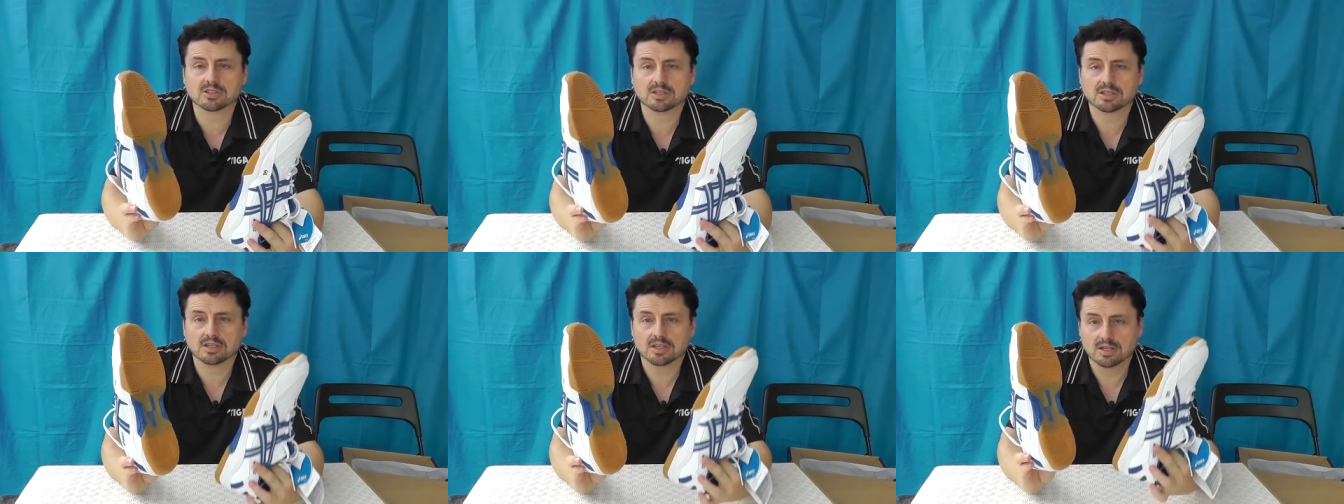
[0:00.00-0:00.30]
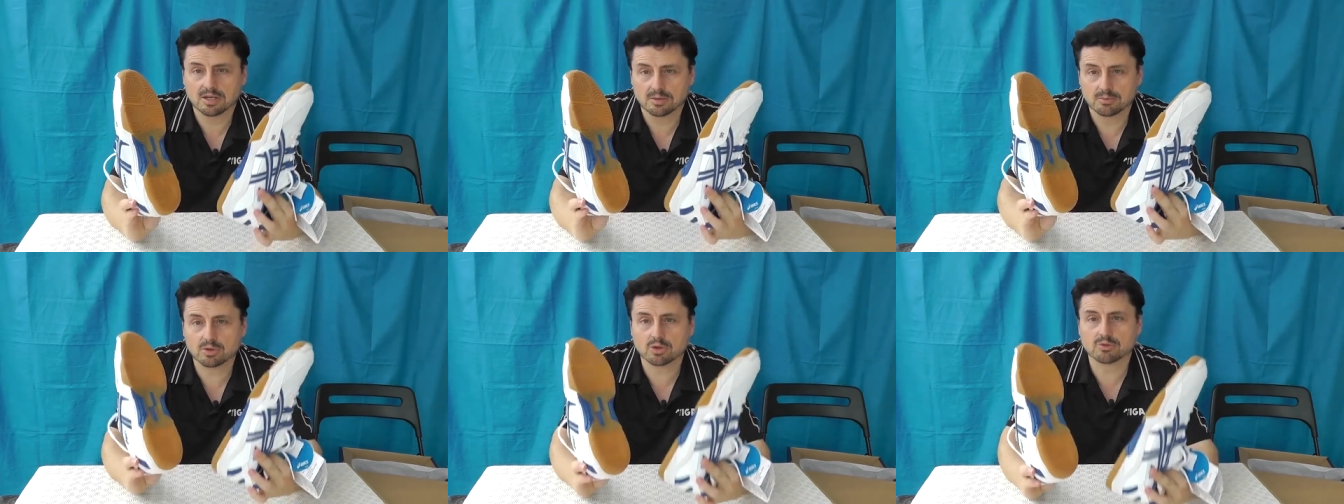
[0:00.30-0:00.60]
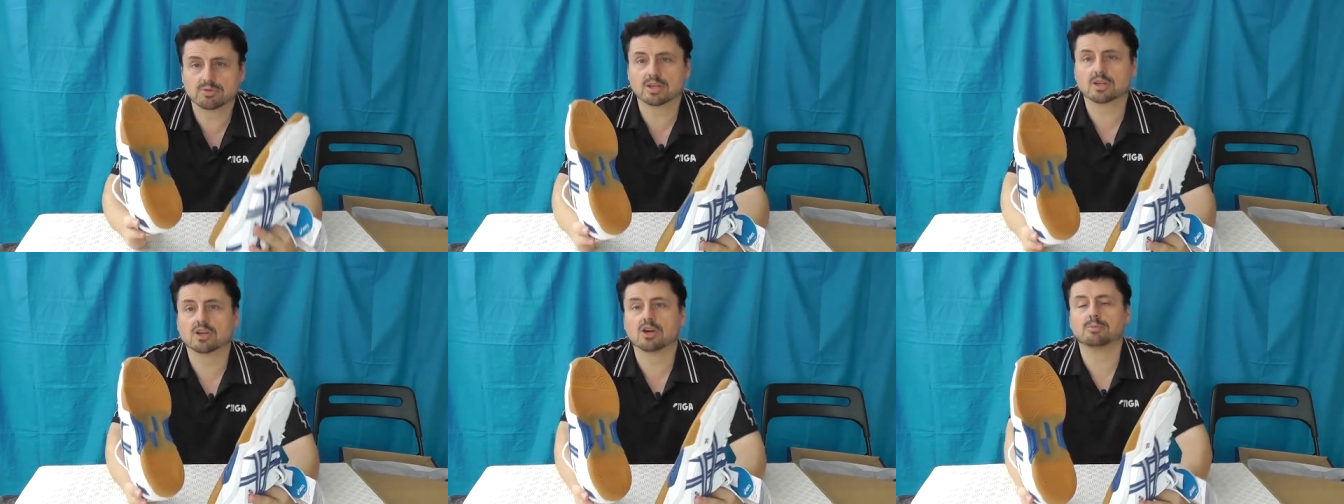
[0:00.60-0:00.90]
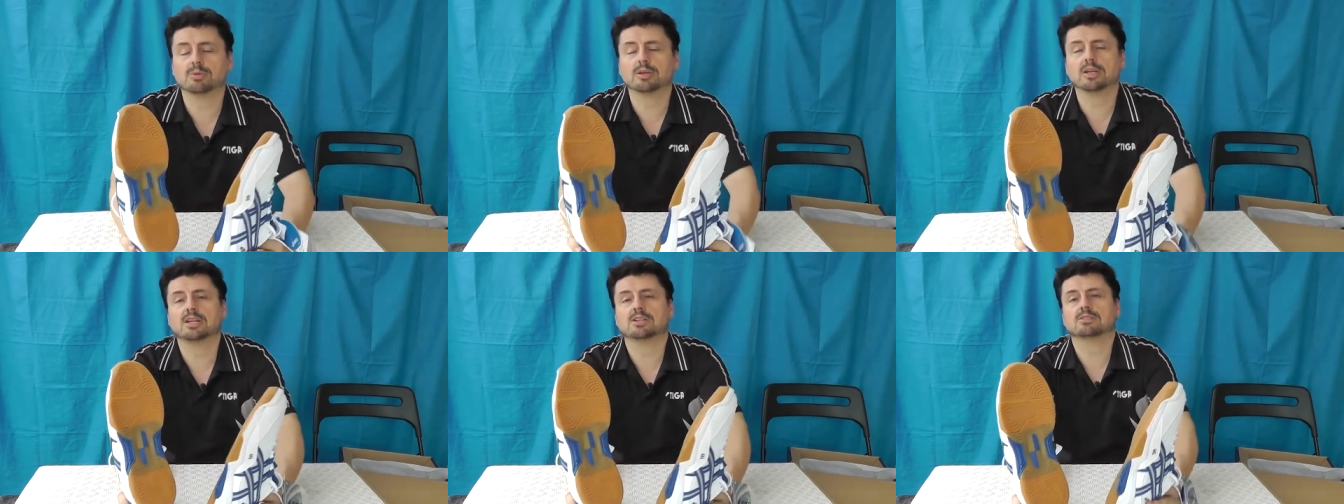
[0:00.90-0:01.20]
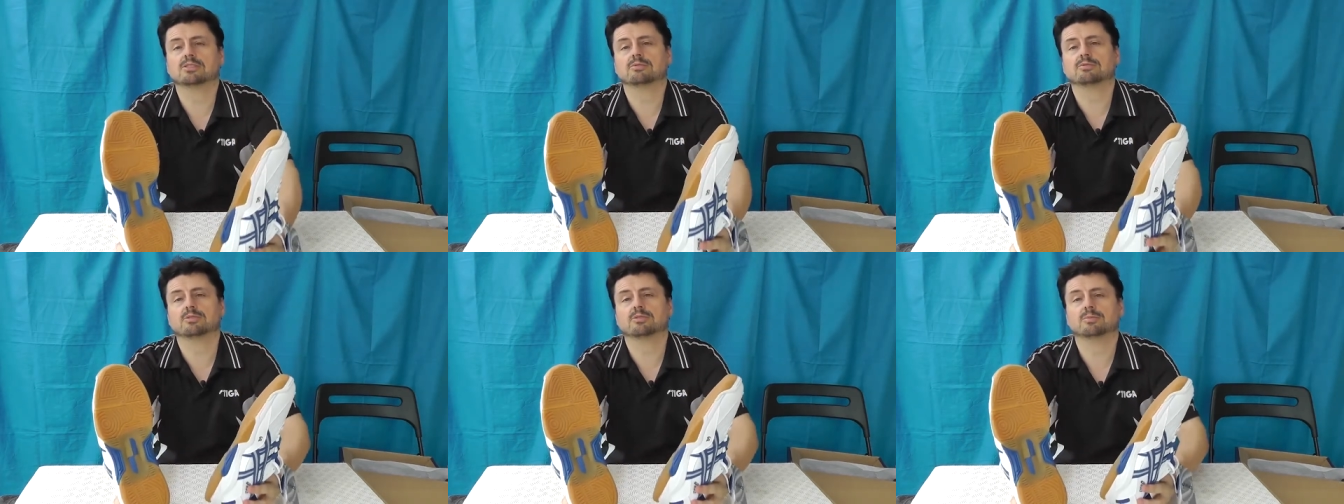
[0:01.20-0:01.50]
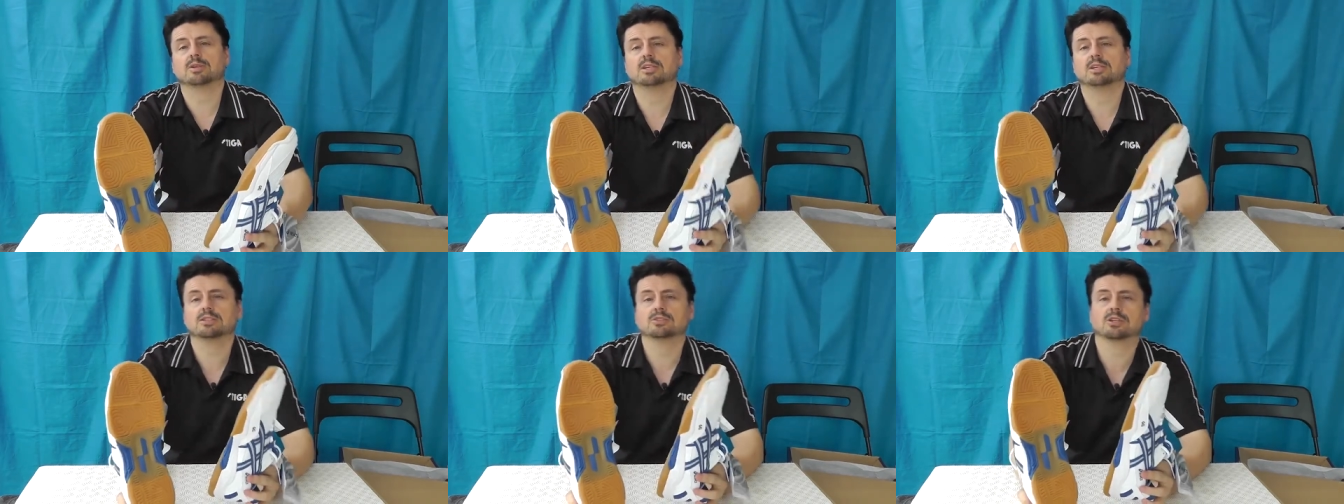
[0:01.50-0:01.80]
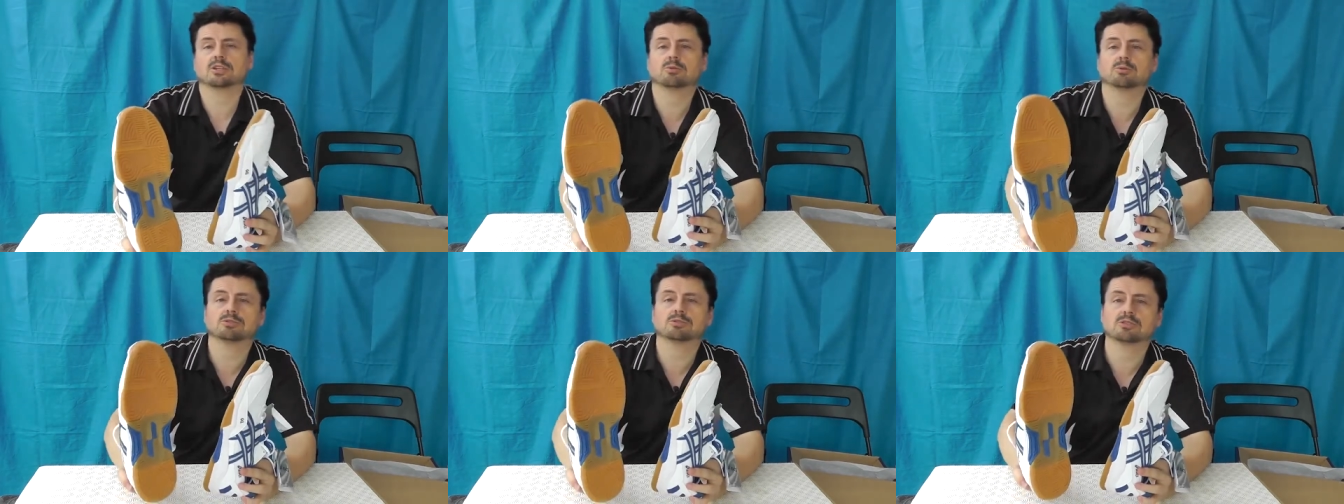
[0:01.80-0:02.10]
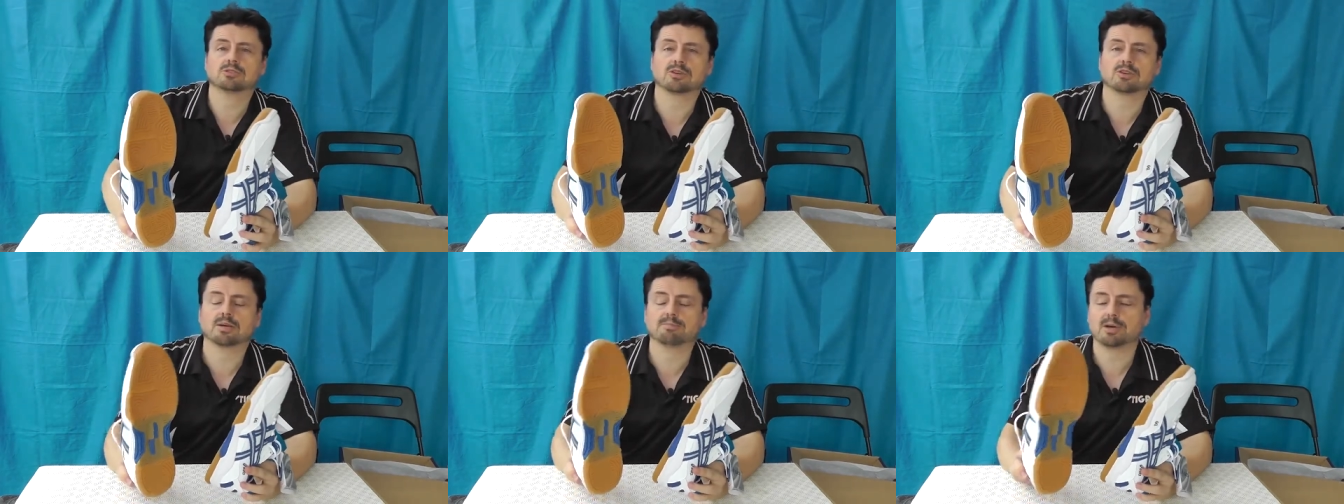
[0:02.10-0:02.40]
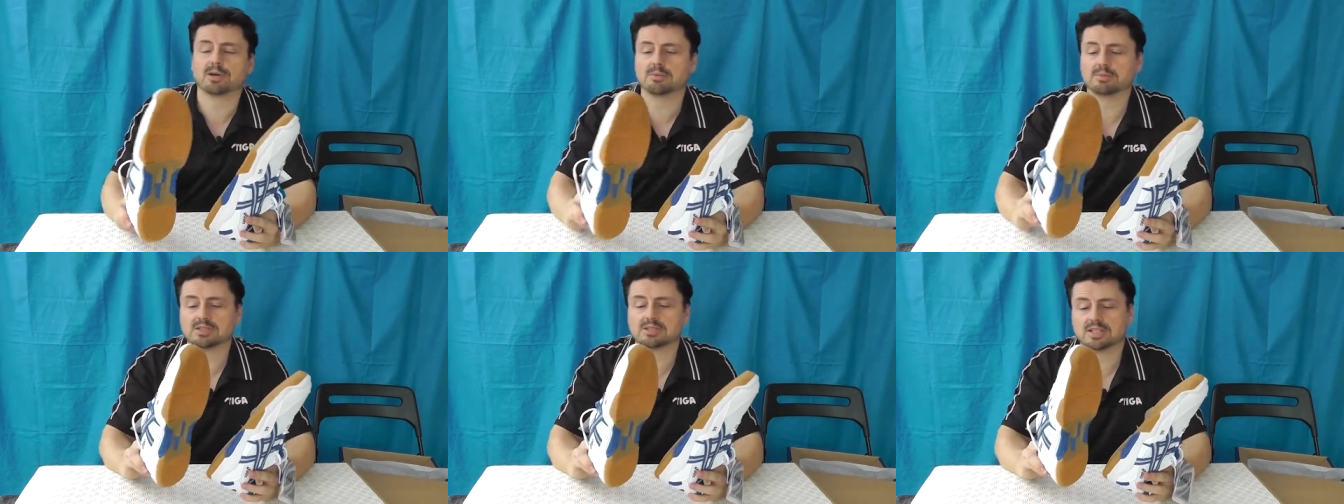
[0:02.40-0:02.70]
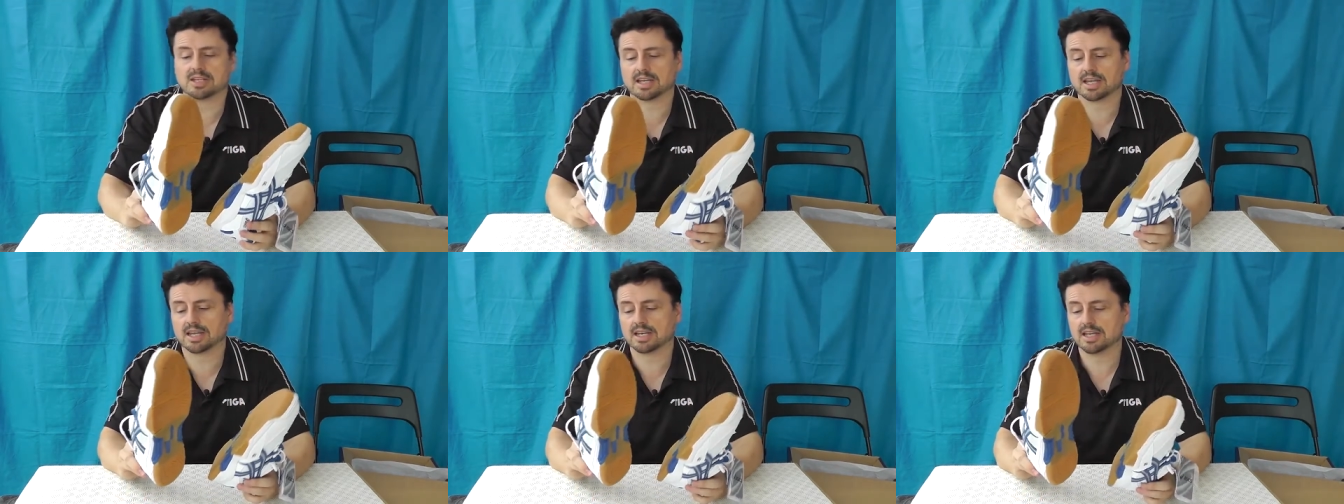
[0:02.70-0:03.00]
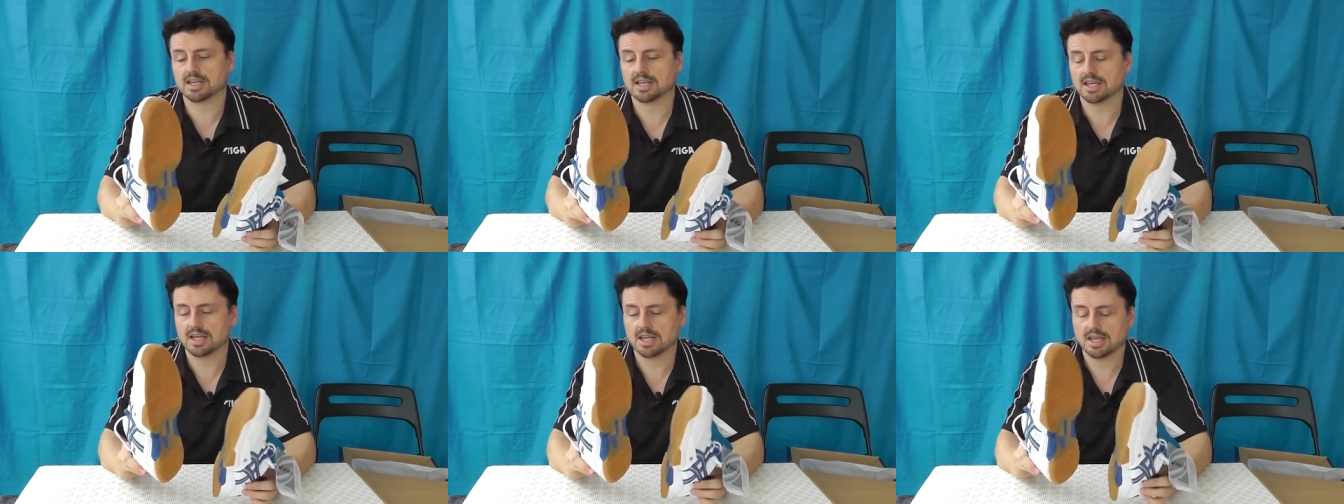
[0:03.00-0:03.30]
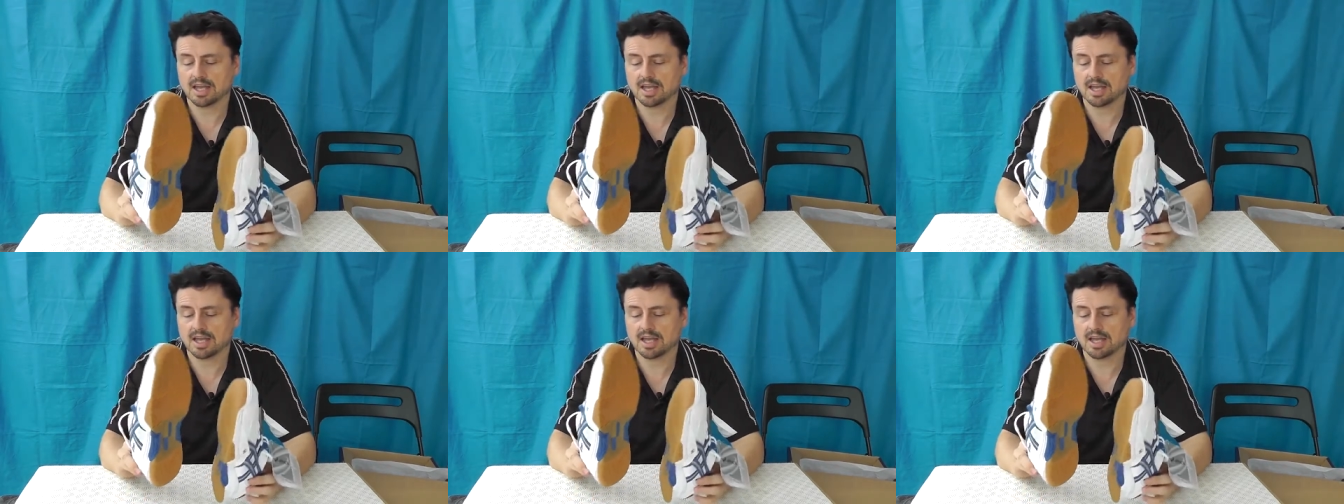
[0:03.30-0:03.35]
a perfect combination for me should I want to try badminton again.